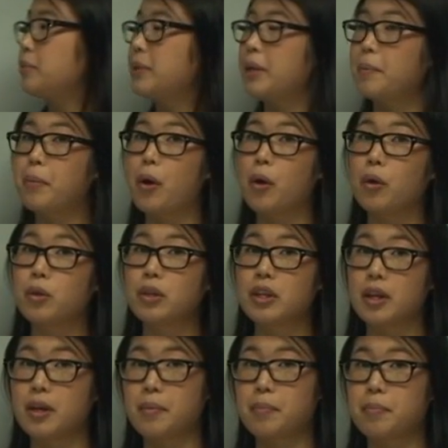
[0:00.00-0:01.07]
be a
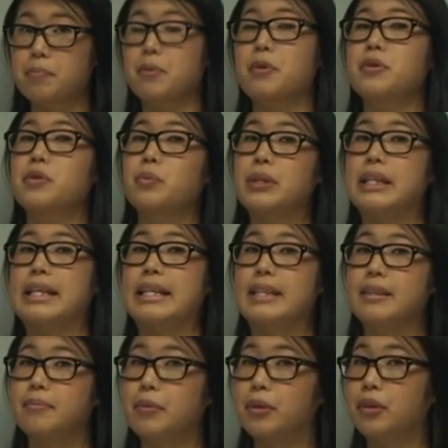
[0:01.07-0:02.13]
polar bond within
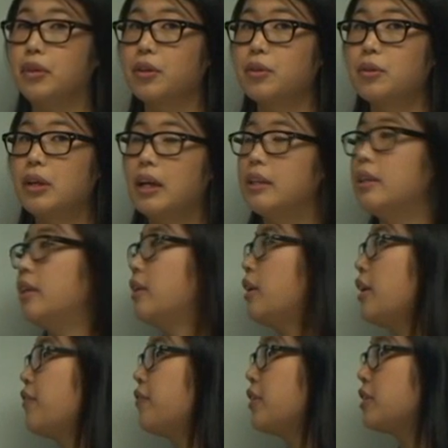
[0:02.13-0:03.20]
the molecule, and then
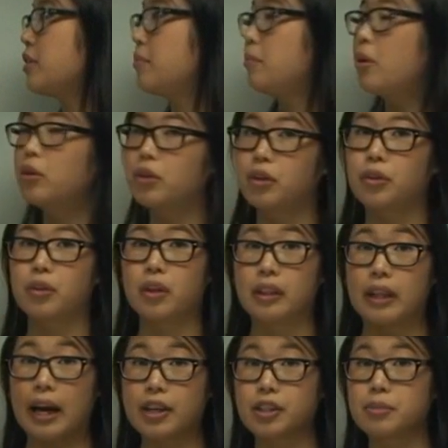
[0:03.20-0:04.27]
if there's a, molecule, a
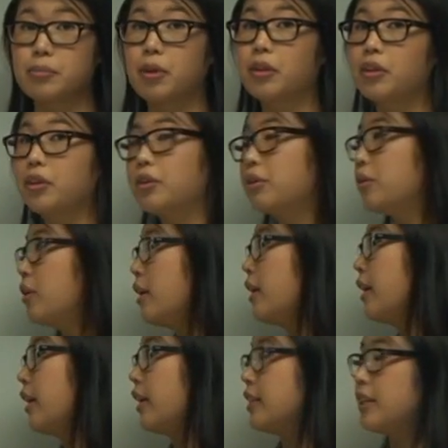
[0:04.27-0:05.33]
larger molecule,
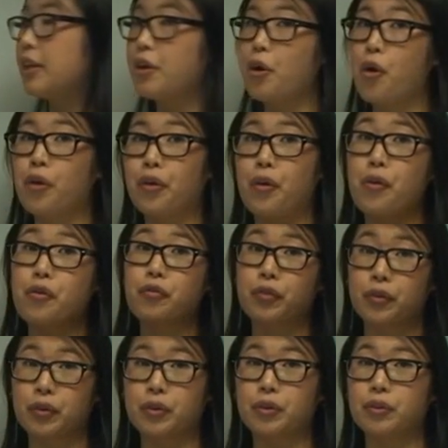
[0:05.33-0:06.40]
is there an
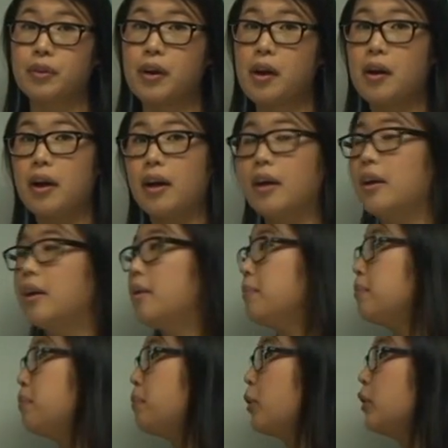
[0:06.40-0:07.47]
overall uh,
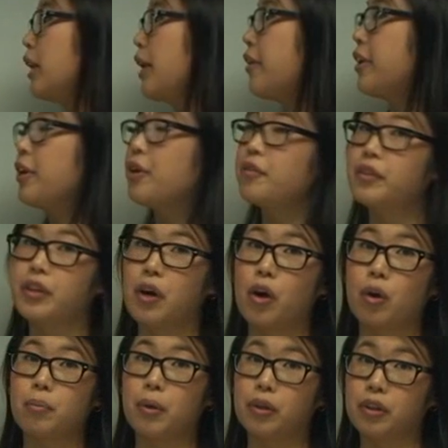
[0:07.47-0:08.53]
polarity over the
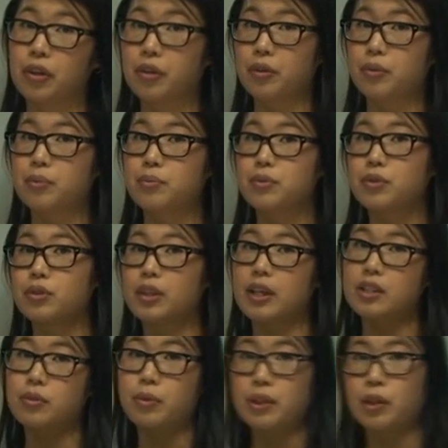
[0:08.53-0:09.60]
whole molecule? So
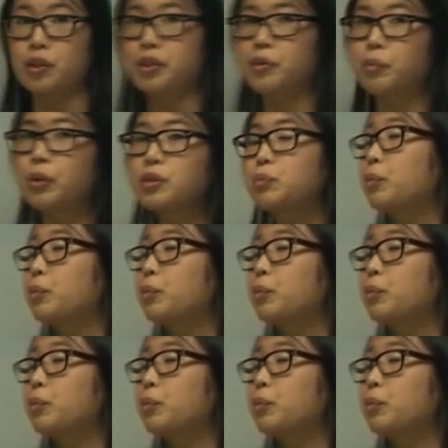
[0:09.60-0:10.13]
that's what, what's,